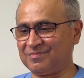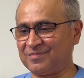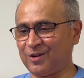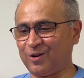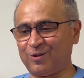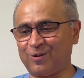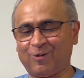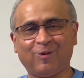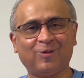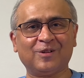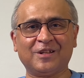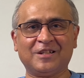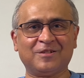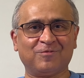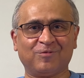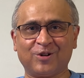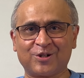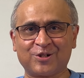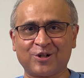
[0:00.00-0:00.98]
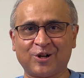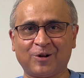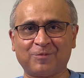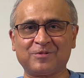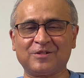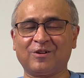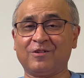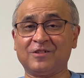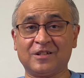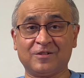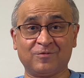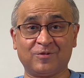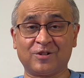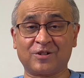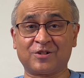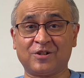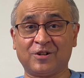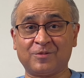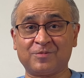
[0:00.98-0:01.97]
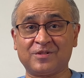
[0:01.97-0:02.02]
all these workshops
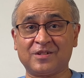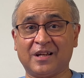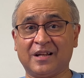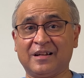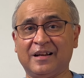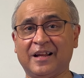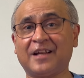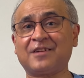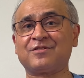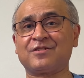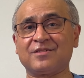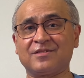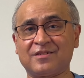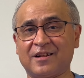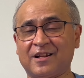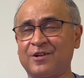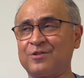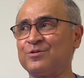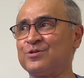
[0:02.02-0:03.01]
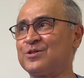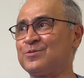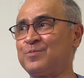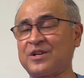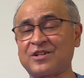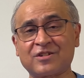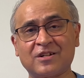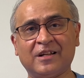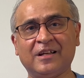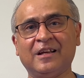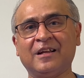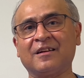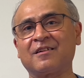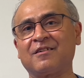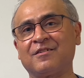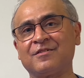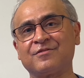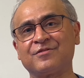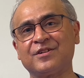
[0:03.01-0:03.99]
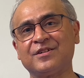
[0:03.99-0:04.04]
and lectures that I do, especially in
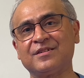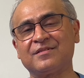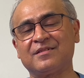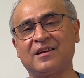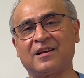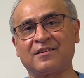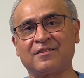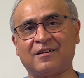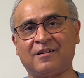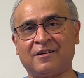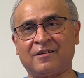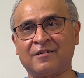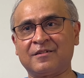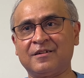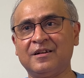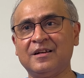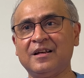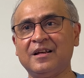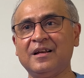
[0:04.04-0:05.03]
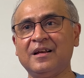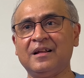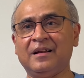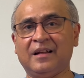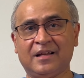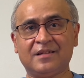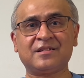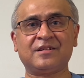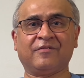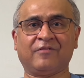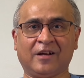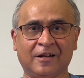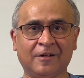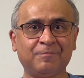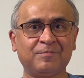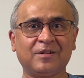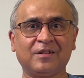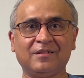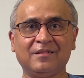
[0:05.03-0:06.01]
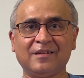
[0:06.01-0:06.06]
countries that are less
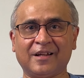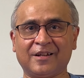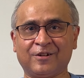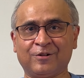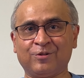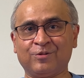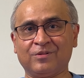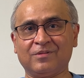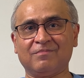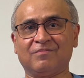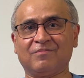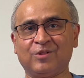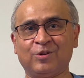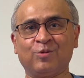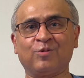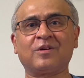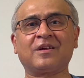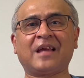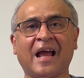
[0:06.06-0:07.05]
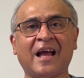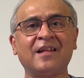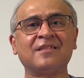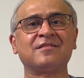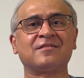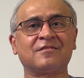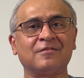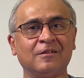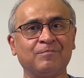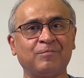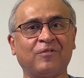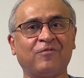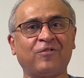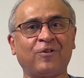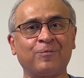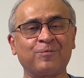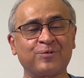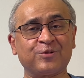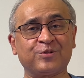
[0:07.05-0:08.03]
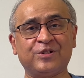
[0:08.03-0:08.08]
developed, that you can still
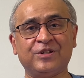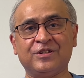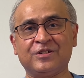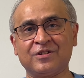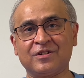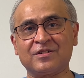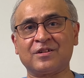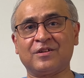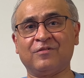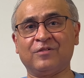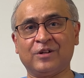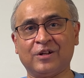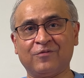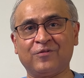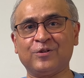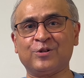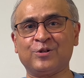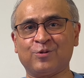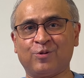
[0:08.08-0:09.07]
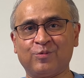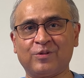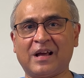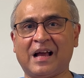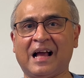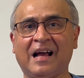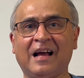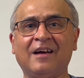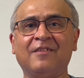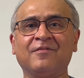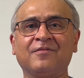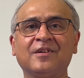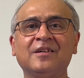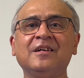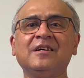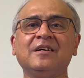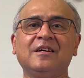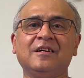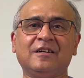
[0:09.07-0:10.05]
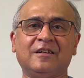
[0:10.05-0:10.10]
perform procedures even if you don't have
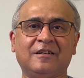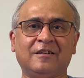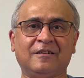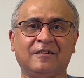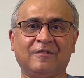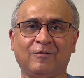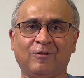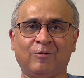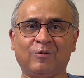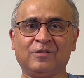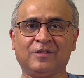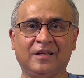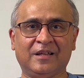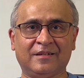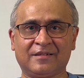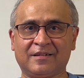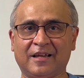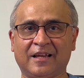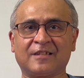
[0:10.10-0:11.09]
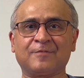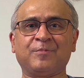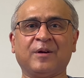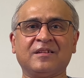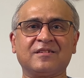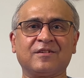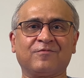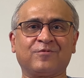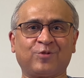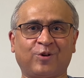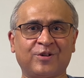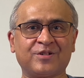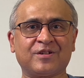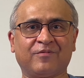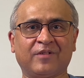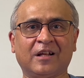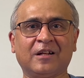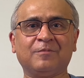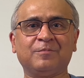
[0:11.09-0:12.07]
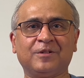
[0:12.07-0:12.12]
all these expensive toys
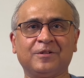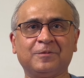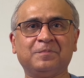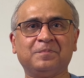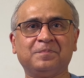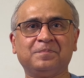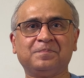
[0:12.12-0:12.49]
available.